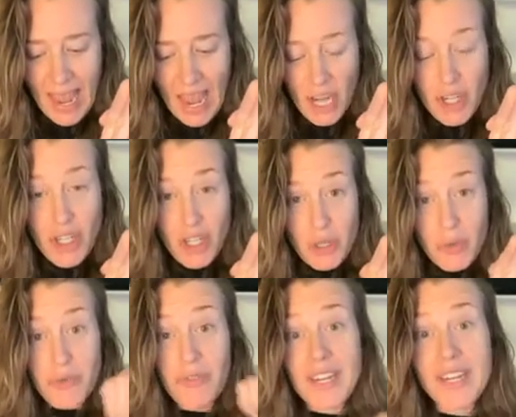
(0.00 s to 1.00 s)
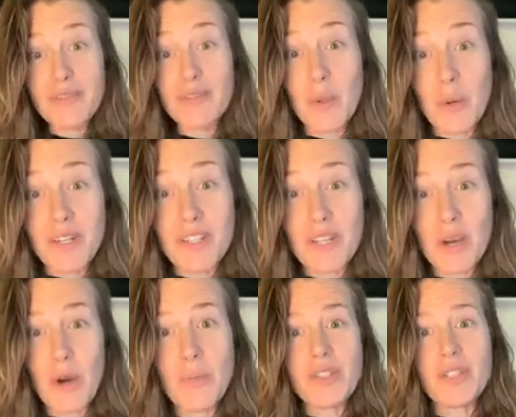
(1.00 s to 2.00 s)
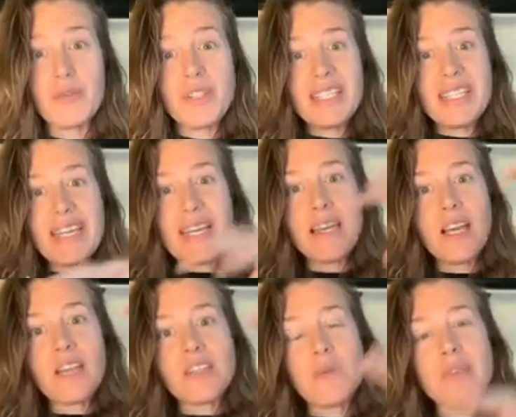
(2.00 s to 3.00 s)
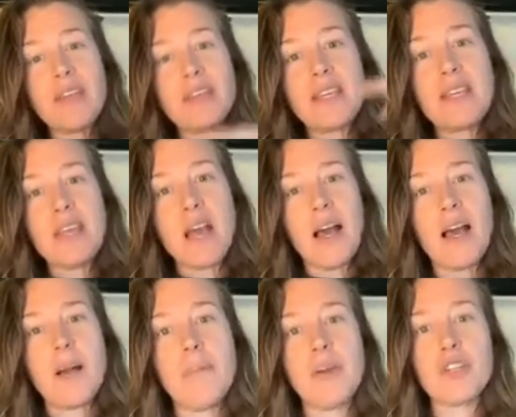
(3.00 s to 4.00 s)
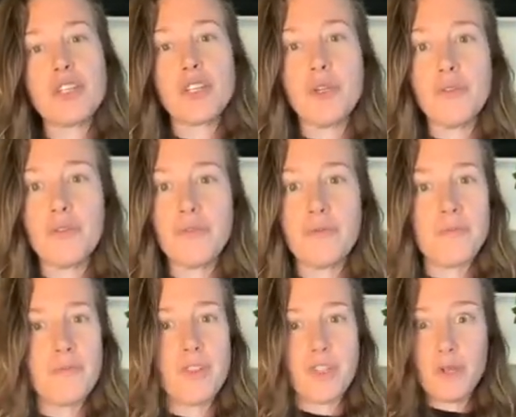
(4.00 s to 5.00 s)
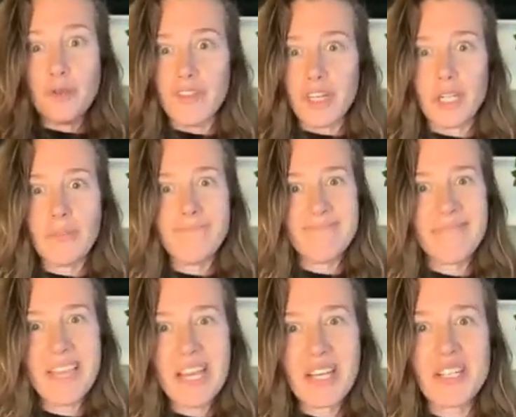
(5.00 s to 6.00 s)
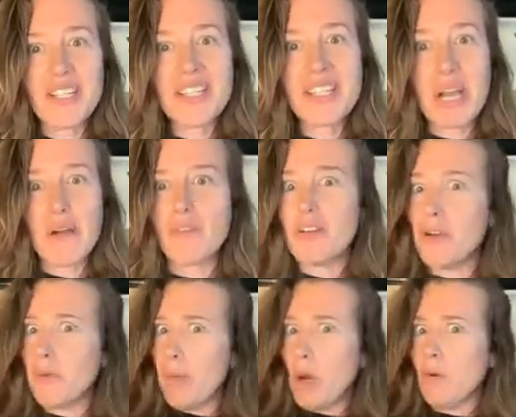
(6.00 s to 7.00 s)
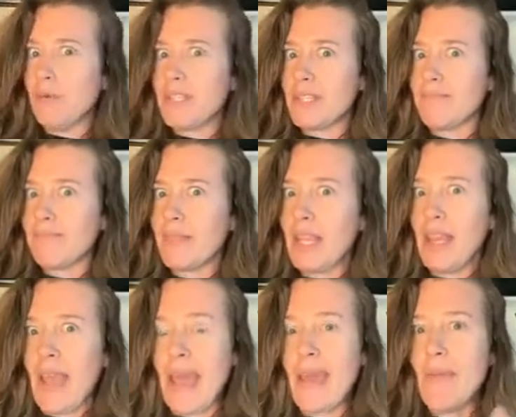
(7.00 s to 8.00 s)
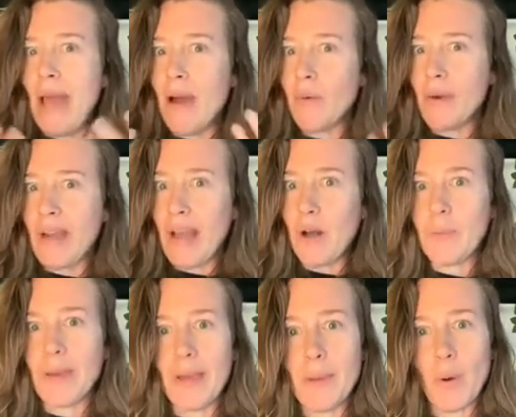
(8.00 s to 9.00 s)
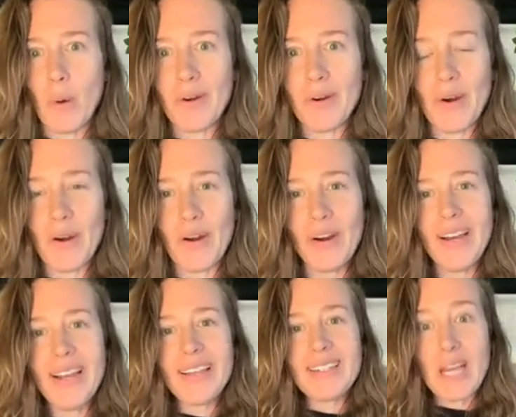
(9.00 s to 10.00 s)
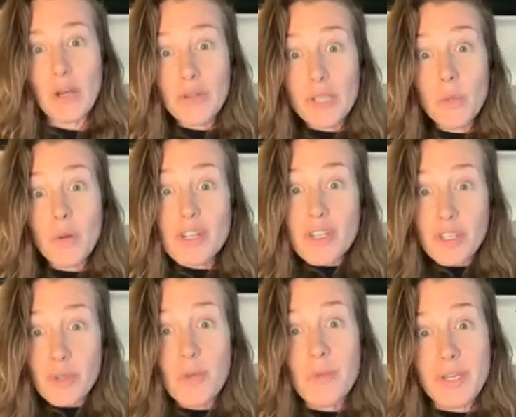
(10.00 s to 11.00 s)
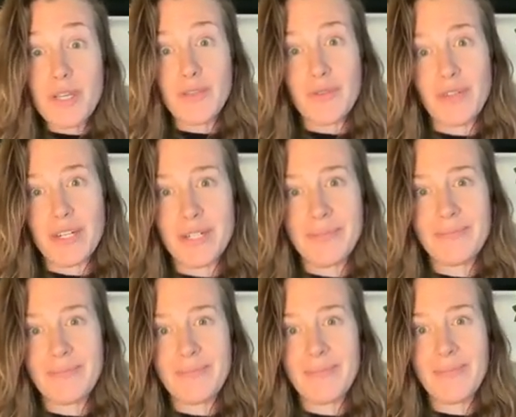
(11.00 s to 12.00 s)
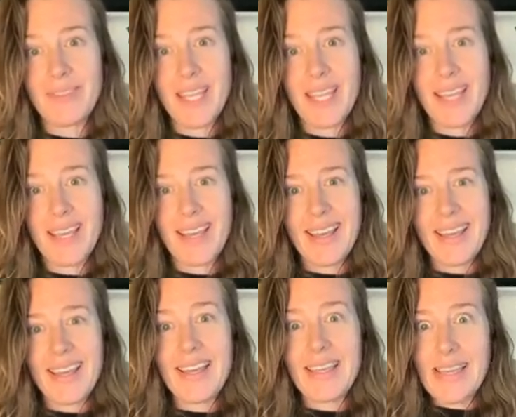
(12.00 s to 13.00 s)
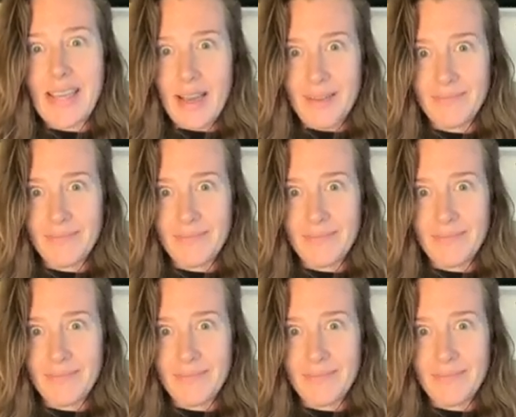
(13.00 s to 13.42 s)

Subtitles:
a shoe fitting fluoroscope, to see so that the shoe fitter could discover your bones, and that would help him or her tell you what shoe would be good for you. Yeah.